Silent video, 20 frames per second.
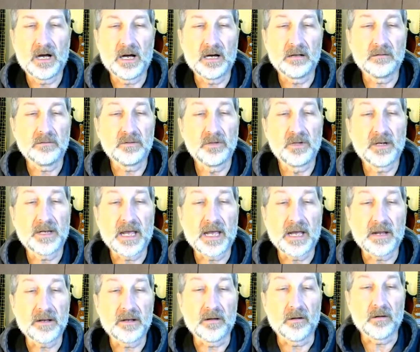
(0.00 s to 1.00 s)
look
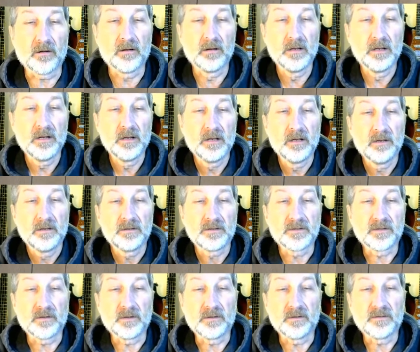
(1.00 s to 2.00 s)
at here.
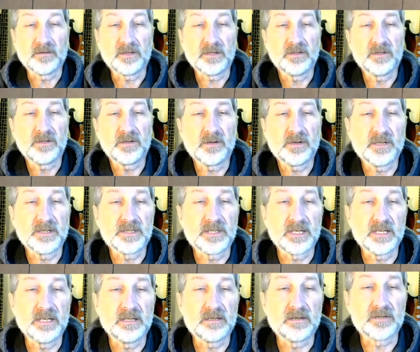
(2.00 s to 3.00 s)
So as you can
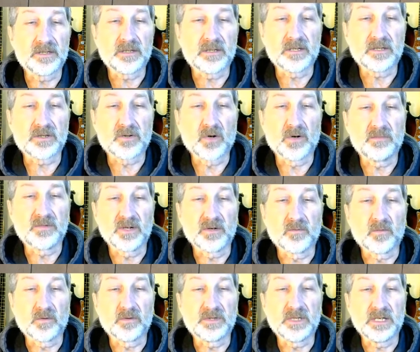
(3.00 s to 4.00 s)
see, there's a description:
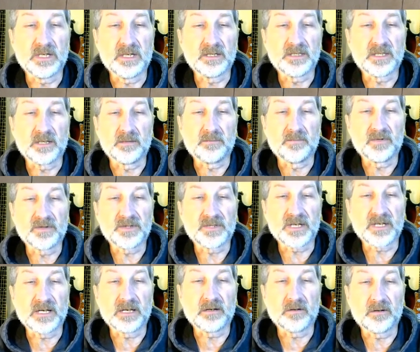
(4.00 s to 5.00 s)
routine, simple,
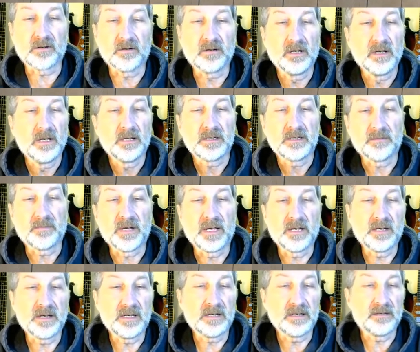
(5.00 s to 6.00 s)
standard,
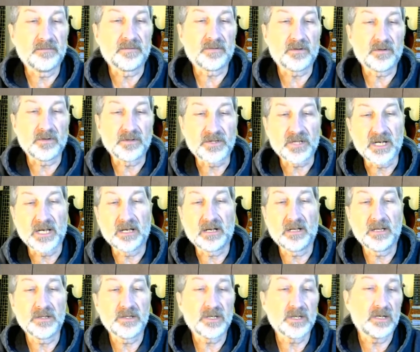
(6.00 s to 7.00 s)
demanding, difficult,
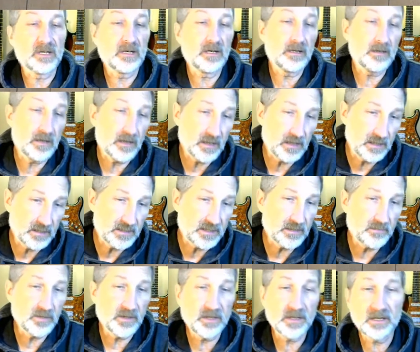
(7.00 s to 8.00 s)
challenging,
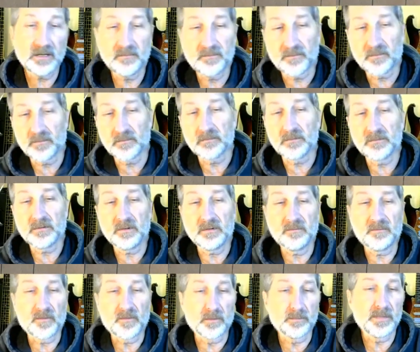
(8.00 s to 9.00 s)
intimidating,
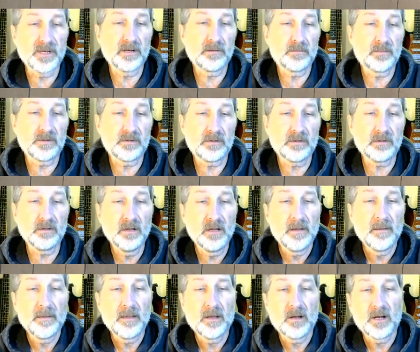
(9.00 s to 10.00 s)
formidable,
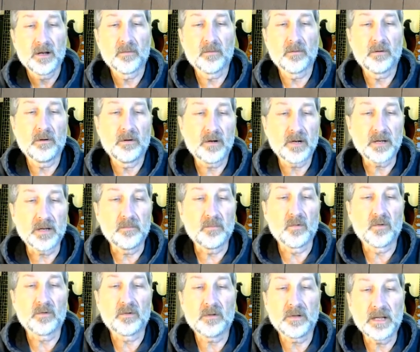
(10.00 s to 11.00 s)
heroic,
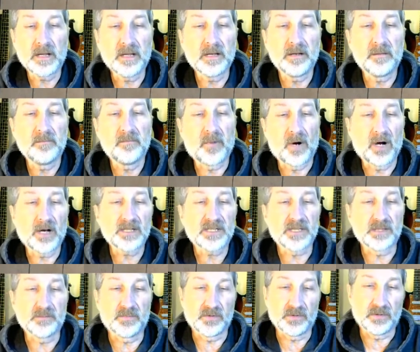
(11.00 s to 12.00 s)
immoral, and
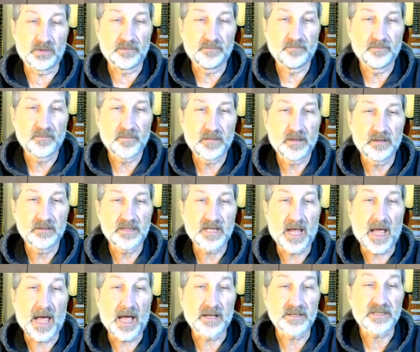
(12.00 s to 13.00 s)
impossible
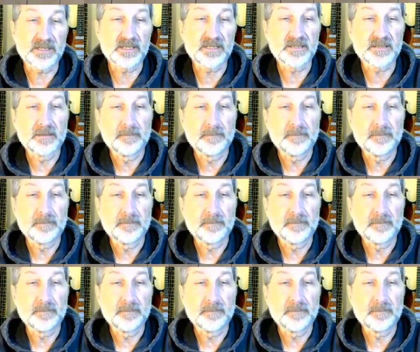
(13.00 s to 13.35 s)
tasks.